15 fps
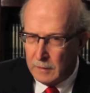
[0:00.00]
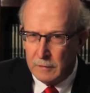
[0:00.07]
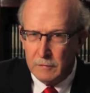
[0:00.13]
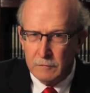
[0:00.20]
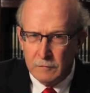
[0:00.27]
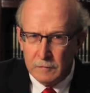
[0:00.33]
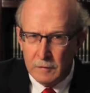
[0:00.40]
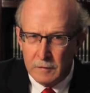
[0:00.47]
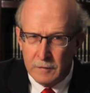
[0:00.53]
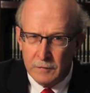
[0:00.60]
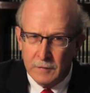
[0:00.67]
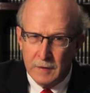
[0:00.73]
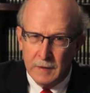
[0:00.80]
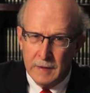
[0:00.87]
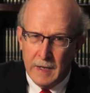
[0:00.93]
Now let's
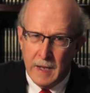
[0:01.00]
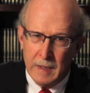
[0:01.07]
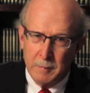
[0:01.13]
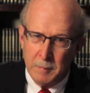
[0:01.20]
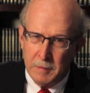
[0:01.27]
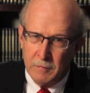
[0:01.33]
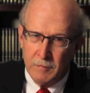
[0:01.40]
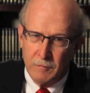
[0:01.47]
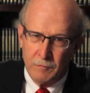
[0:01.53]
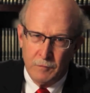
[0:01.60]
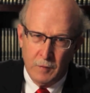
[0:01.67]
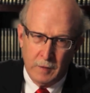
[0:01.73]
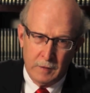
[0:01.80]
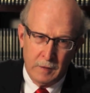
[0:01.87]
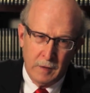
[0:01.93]
look at the anatomy of the
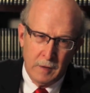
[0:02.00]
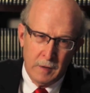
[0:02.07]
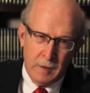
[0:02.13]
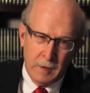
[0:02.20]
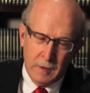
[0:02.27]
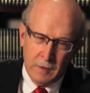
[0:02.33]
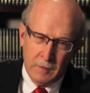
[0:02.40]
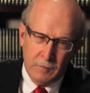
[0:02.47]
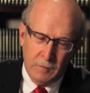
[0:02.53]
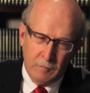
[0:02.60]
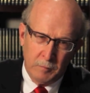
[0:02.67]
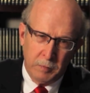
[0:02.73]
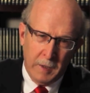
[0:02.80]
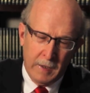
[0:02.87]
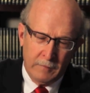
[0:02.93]
foot. In
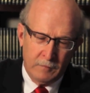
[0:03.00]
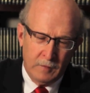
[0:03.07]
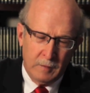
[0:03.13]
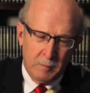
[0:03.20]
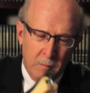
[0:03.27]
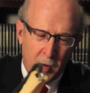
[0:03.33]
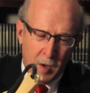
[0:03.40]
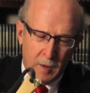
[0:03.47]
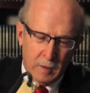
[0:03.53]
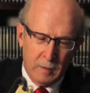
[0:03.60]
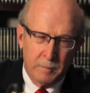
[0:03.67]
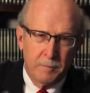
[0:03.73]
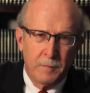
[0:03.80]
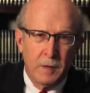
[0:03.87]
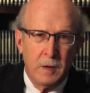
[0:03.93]
this plastic
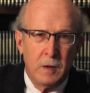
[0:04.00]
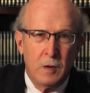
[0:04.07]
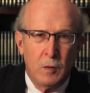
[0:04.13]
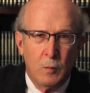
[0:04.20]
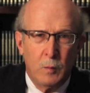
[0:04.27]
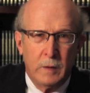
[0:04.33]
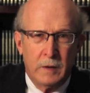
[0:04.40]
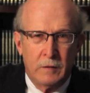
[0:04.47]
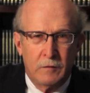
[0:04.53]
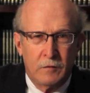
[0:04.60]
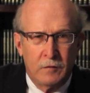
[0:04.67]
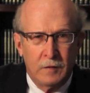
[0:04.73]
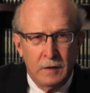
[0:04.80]
model, we can